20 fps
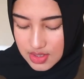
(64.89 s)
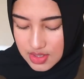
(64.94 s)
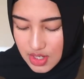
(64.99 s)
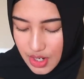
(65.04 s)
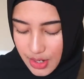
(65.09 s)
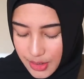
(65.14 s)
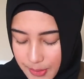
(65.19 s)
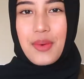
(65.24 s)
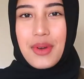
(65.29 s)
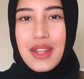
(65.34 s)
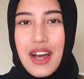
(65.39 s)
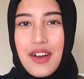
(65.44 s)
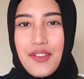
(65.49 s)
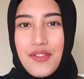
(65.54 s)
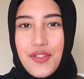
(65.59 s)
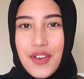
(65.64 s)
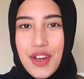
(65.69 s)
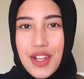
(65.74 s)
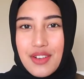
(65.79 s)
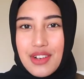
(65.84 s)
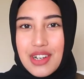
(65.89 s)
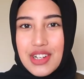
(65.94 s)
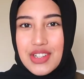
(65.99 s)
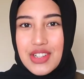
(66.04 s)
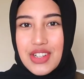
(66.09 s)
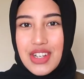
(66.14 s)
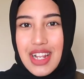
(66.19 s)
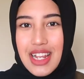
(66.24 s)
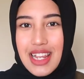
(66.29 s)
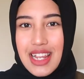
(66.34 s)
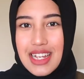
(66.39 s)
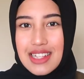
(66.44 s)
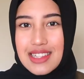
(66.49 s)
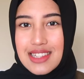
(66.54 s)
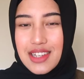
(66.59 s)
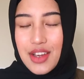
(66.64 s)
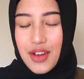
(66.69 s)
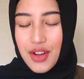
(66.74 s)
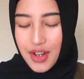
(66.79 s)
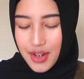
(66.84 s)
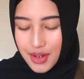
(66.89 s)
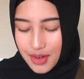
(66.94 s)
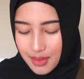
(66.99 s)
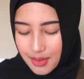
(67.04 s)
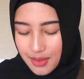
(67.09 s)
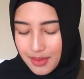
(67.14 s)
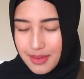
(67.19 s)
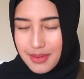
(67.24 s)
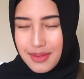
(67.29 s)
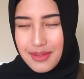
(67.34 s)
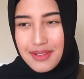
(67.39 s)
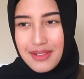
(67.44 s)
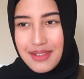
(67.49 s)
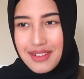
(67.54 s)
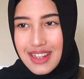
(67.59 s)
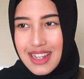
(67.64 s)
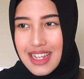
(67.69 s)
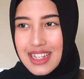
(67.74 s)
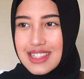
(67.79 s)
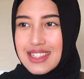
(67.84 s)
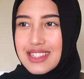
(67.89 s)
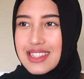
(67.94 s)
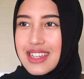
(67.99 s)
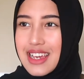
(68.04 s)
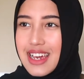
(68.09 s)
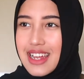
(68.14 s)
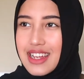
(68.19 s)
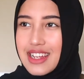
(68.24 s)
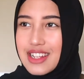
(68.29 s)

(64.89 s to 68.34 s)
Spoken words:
So without further ado, let's get